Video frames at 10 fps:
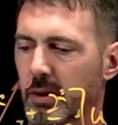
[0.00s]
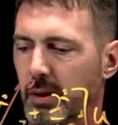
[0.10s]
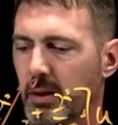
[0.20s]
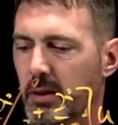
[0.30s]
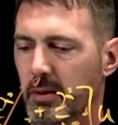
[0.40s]

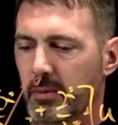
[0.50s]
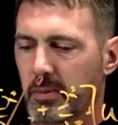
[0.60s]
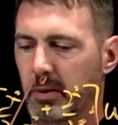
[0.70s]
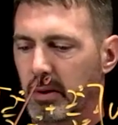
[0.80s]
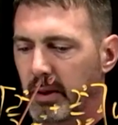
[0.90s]
I'm
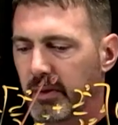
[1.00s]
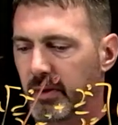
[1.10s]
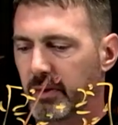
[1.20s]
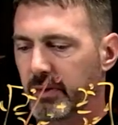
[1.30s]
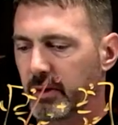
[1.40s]
going to
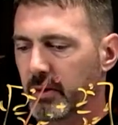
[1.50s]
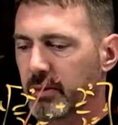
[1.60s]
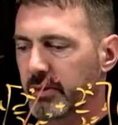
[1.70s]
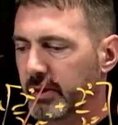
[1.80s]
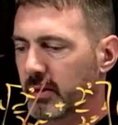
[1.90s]
say
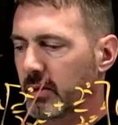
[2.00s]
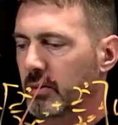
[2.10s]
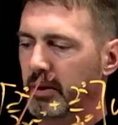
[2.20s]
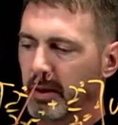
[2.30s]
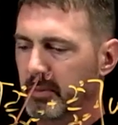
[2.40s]
0,
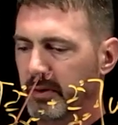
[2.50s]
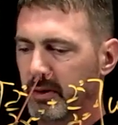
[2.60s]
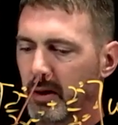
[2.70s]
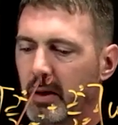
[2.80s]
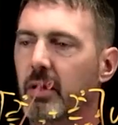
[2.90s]
0, yep, it's gone.